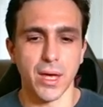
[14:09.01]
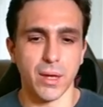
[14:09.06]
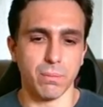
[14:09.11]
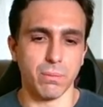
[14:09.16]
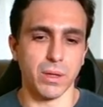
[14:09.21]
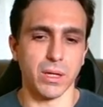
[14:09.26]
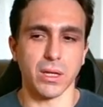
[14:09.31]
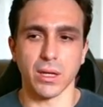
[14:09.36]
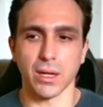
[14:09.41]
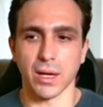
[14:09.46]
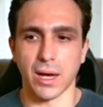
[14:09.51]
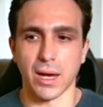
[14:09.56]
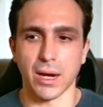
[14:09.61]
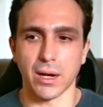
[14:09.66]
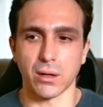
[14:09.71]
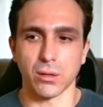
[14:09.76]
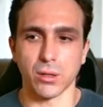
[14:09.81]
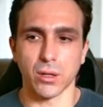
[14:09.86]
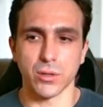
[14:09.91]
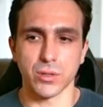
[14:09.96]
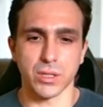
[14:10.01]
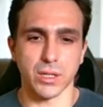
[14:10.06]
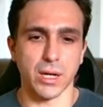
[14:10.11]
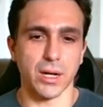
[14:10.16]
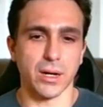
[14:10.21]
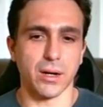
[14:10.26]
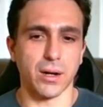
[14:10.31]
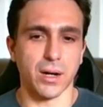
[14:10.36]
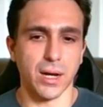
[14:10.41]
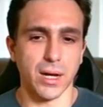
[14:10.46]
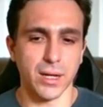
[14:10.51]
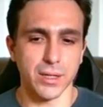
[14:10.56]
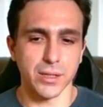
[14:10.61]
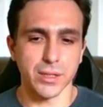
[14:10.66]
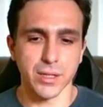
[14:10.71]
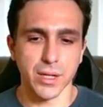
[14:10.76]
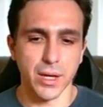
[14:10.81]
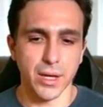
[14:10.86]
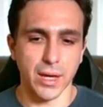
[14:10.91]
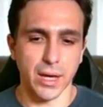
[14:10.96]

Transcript: making higher lows and higher highs.